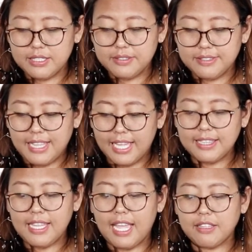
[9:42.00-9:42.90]

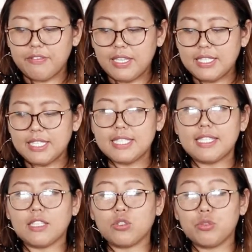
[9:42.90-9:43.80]
then had vessels
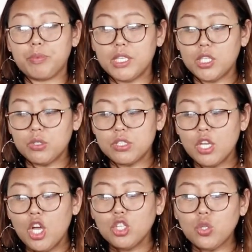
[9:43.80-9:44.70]
that could be used
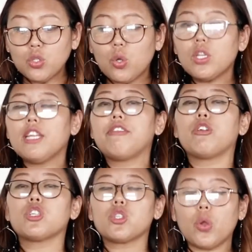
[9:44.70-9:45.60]
not only
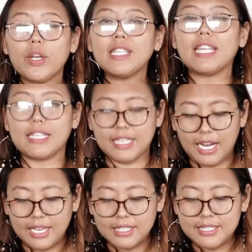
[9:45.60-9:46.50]
for storing their
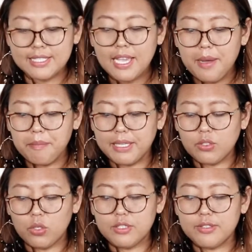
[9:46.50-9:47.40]
grains but
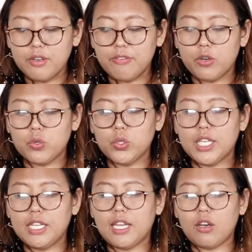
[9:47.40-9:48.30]
also for
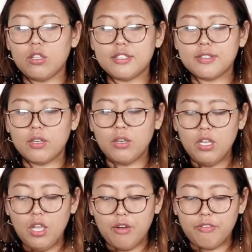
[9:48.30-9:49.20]
cooking and also
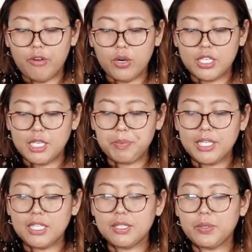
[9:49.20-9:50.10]
for
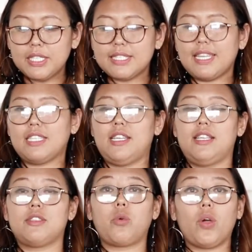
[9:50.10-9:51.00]
keeping liquids such
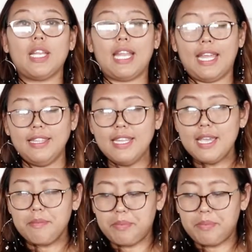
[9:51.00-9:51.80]
as oil and